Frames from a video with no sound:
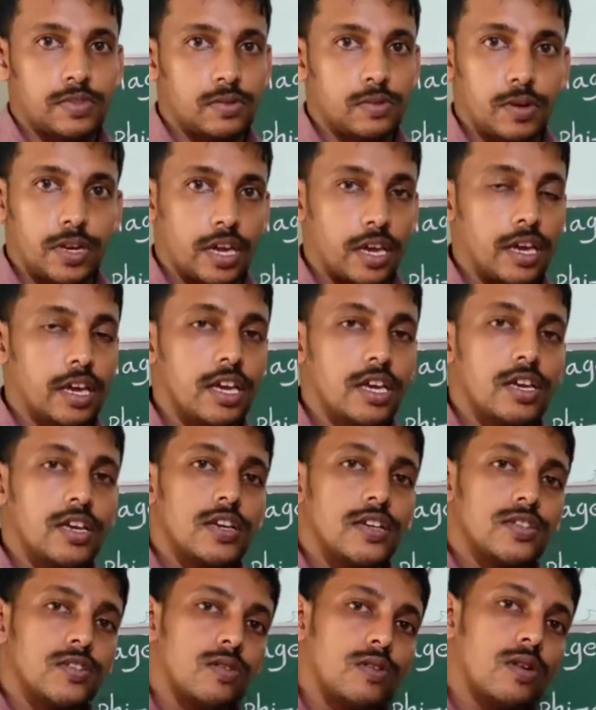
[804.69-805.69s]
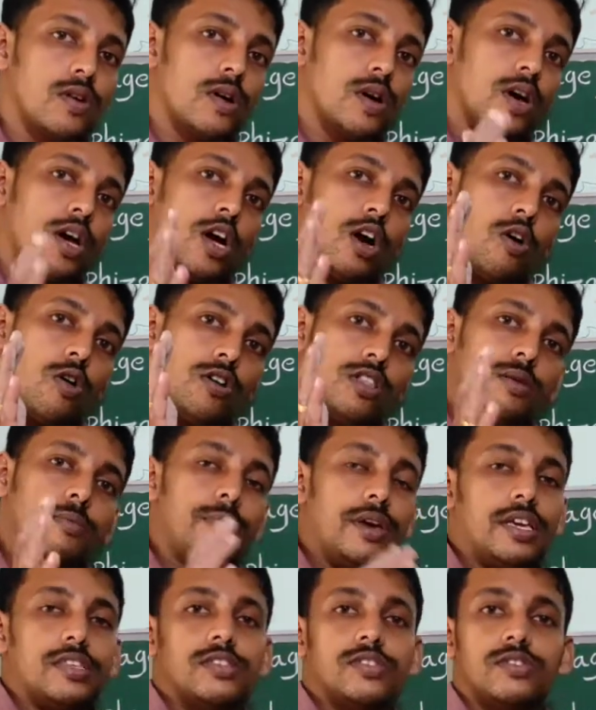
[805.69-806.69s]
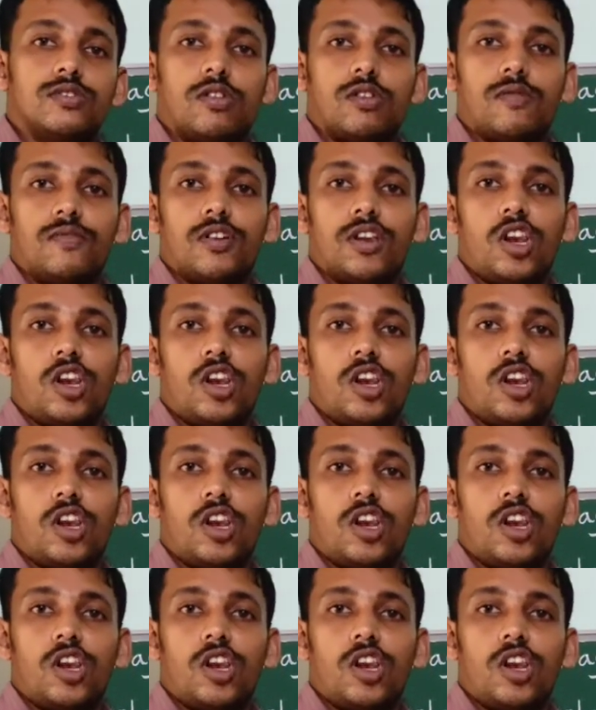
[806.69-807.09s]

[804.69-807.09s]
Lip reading: Okay, so on the basis of